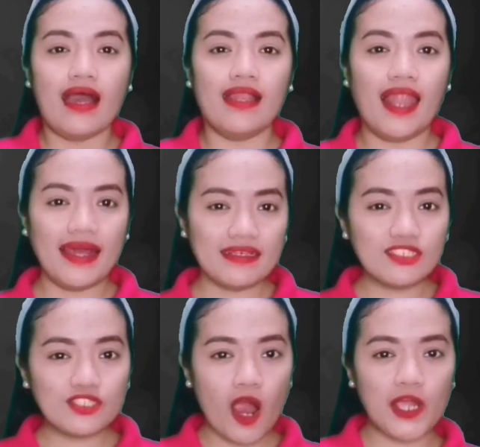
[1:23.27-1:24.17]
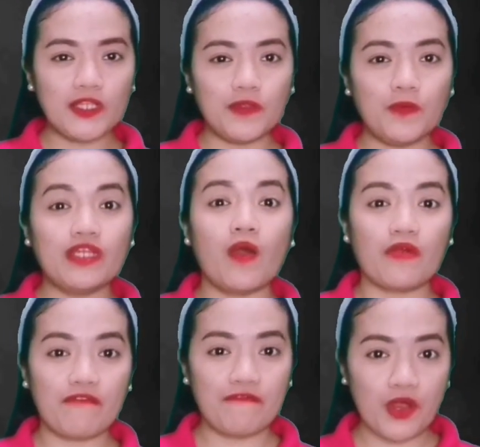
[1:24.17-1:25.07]
Let us start with
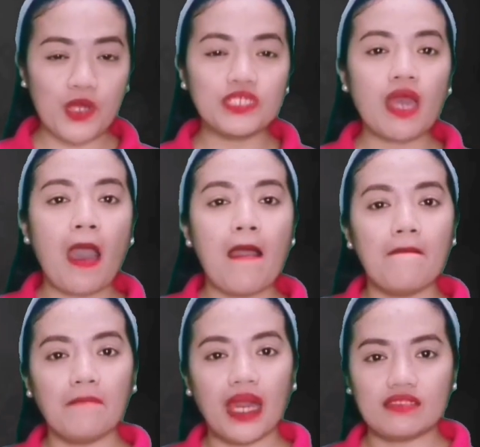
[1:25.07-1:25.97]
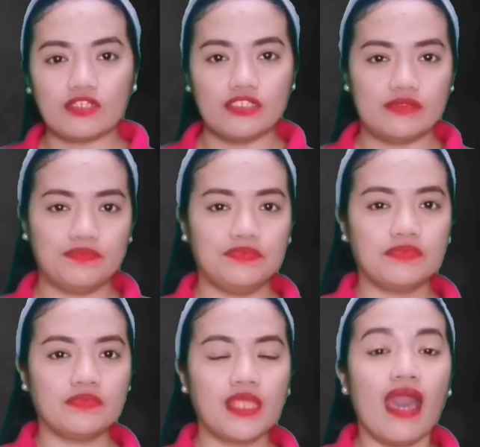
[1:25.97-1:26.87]
our first method.
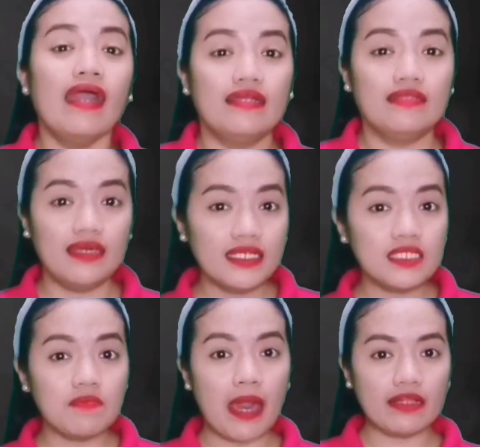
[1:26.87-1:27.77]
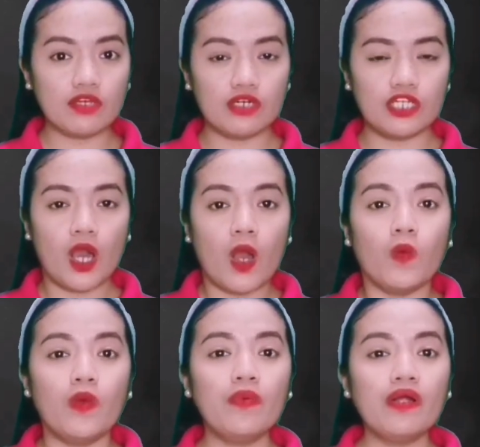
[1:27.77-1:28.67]
In this method,
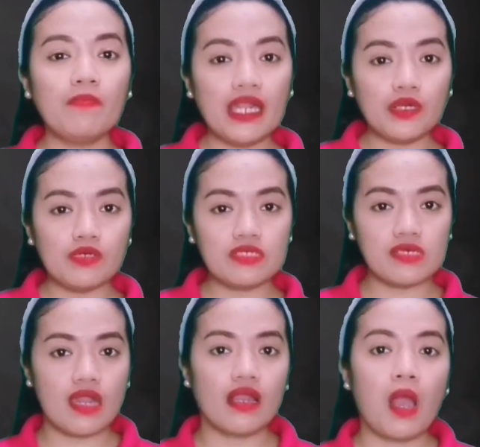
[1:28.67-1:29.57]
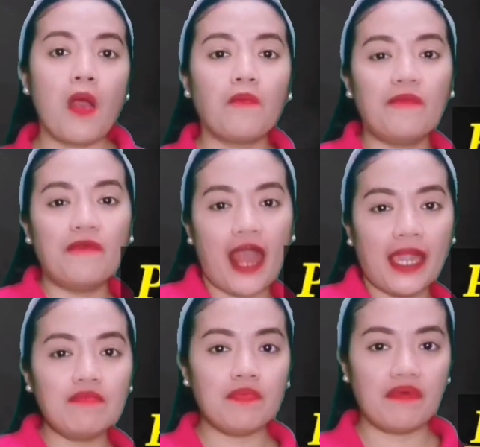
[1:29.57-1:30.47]
we will be using
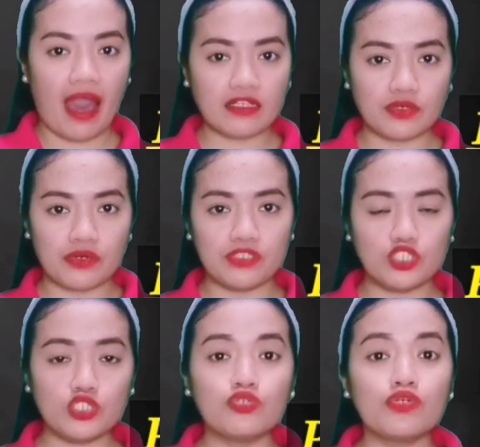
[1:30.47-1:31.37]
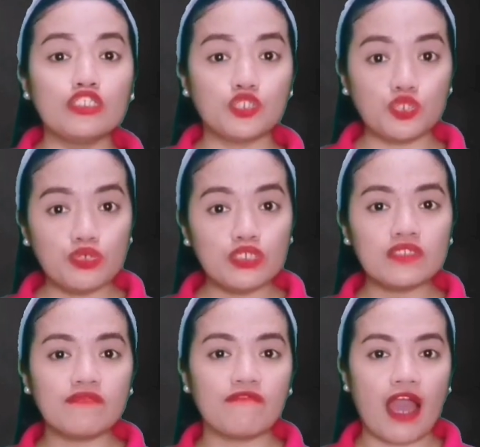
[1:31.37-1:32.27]
prime factors to
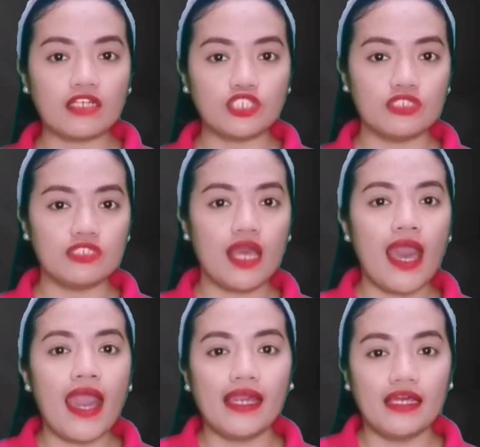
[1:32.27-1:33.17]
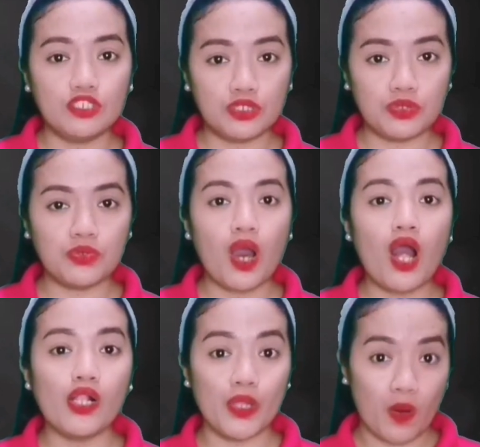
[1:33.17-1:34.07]
reduce fraction into
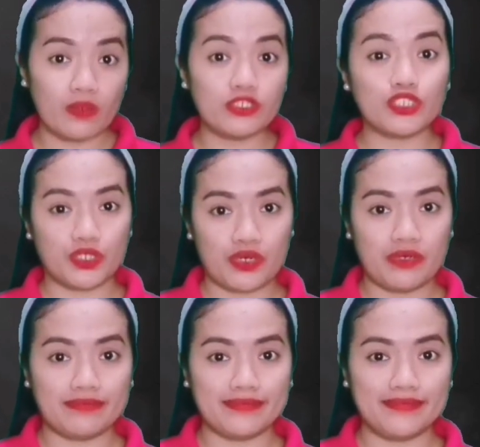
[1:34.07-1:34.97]
lowest term.